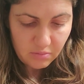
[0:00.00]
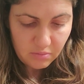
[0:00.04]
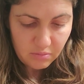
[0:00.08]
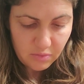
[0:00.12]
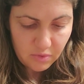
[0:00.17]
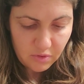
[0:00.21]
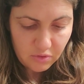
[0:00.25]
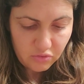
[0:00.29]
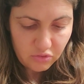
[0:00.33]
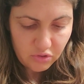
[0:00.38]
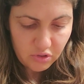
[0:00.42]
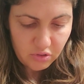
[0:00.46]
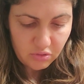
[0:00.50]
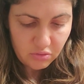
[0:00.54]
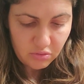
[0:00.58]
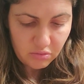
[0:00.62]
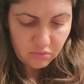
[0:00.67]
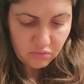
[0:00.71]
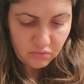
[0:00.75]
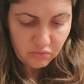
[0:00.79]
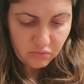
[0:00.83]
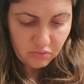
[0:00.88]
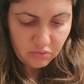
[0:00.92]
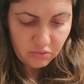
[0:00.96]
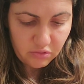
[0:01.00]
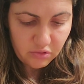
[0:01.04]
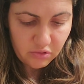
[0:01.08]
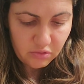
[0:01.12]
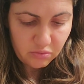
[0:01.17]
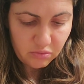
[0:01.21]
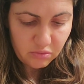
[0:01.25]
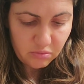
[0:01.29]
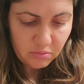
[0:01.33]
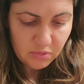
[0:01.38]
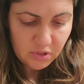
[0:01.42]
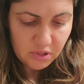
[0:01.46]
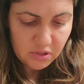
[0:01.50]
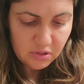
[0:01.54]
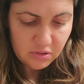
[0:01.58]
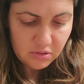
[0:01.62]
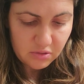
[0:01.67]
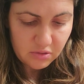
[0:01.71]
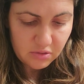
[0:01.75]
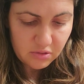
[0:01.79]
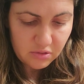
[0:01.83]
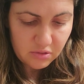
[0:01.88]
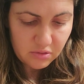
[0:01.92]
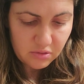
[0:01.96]
I try to unfold it with my
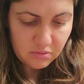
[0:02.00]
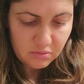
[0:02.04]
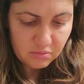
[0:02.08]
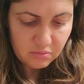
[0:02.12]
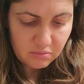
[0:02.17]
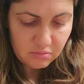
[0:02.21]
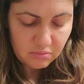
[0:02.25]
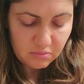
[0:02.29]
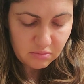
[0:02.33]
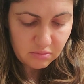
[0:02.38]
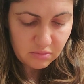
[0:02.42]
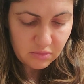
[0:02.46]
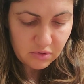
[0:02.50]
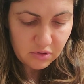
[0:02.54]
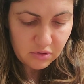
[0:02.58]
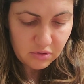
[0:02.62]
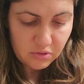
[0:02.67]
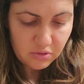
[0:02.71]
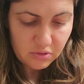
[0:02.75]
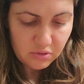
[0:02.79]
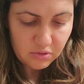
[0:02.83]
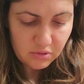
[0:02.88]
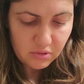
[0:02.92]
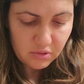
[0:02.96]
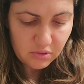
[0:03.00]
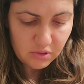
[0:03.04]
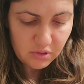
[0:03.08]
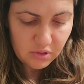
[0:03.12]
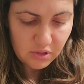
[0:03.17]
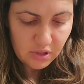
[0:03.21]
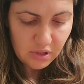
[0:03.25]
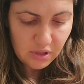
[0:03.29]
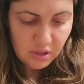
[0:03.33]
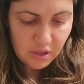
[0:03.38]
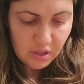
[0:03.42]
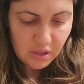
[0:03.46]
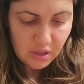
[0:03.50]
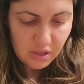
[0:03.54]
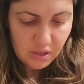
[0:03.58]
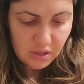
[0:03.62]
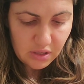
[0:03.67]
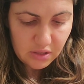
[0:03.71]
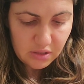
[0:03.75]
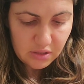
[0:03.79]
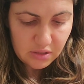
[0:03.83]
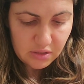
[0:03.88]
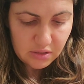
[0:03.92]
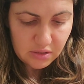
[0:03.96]
scissors. It's
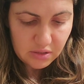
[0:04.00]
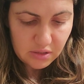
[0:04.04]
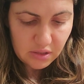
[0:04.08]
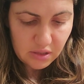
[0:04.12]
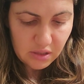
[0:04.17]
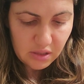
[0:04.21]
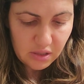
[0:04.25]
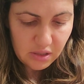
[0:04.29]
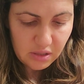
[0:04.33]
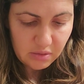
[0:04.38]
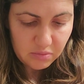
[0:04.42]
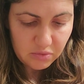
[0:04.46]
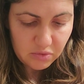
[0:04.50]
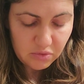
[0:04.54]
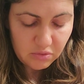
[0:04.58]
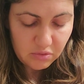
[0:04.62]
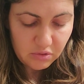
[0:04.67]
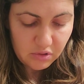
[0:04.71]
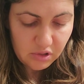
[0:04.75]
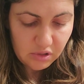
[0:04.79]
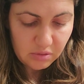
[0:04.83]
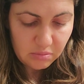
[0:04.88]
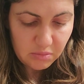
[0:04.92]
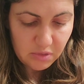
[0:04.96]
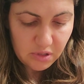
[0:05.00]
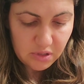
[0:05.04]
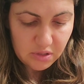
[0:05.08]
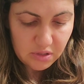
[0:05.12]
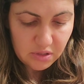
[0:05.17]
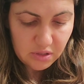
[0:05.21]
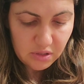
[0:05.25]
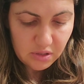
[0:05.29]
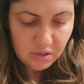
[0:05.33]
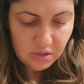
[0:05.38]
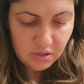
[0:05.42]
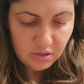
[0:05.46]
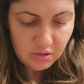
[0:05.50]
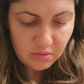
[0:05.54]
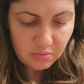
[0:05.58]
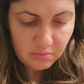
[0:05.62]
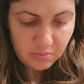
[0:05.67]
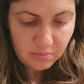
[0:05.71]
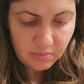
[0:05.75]
sticky and totally messing it up.